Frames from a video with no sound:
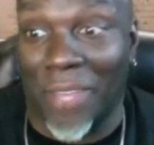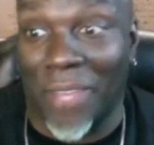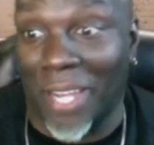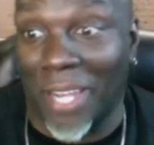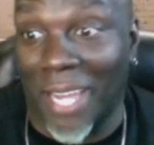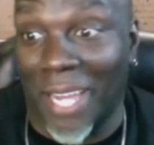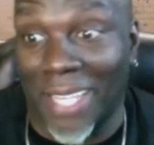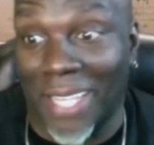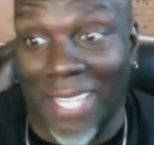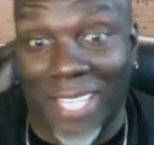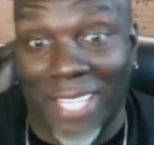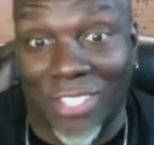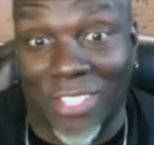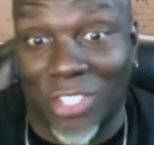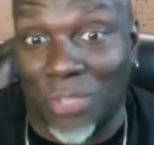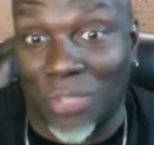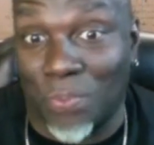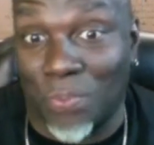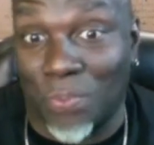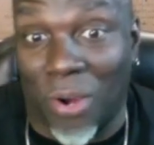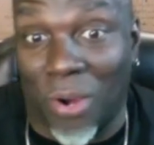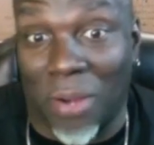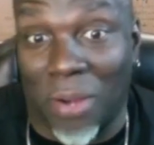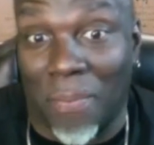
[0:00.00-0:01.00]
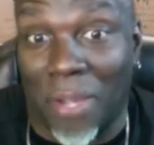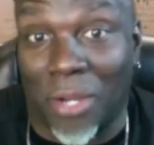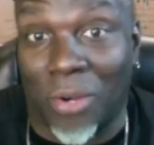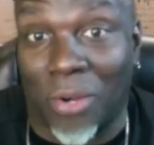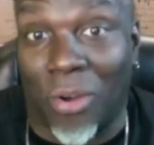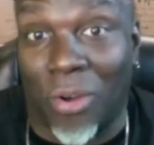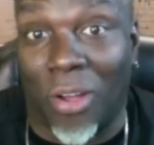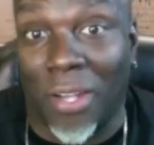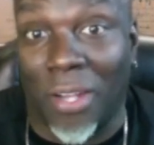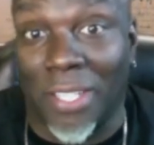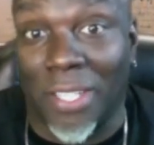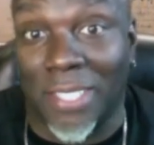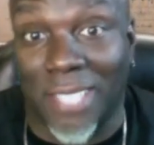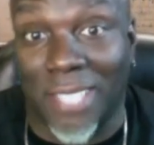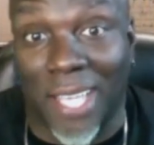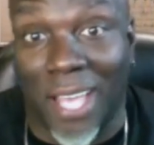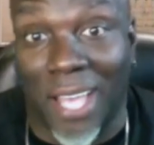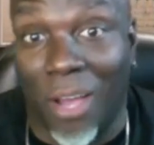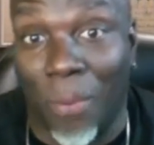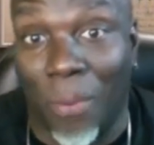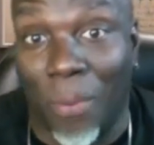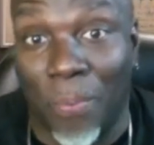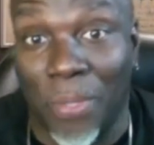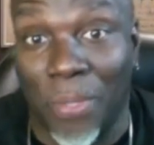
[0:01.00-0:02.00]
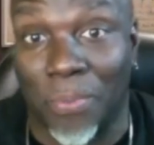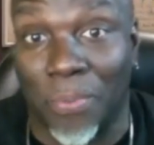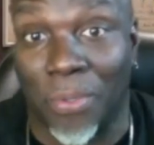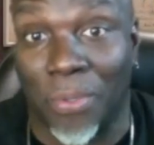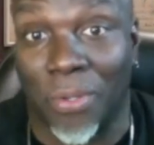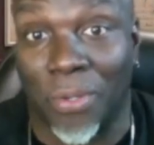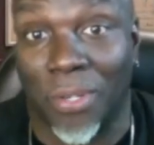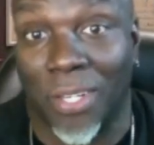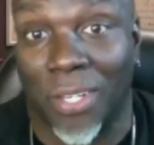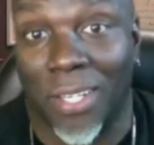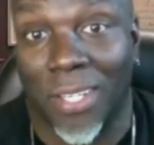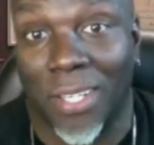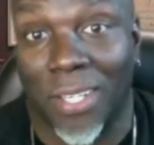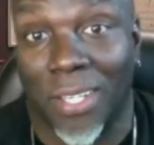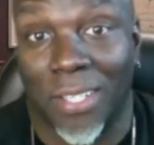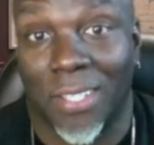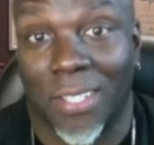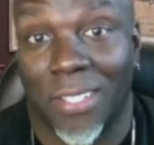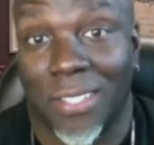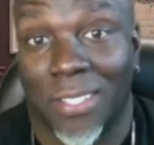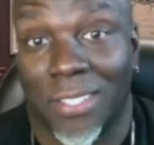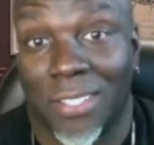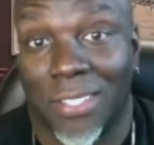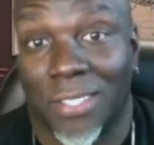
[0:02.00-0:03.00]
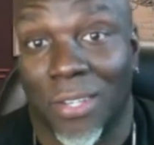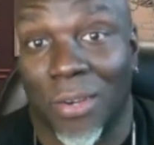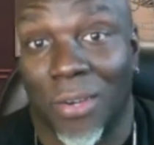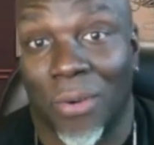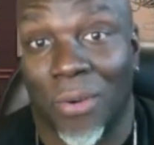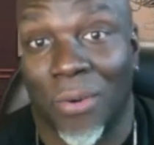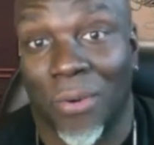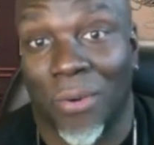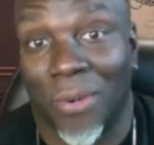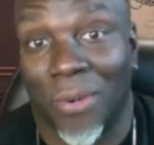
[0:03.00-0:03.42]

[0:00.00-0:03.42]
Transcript: feel like that's just part of my calling to help people hmm. so mm-hmm.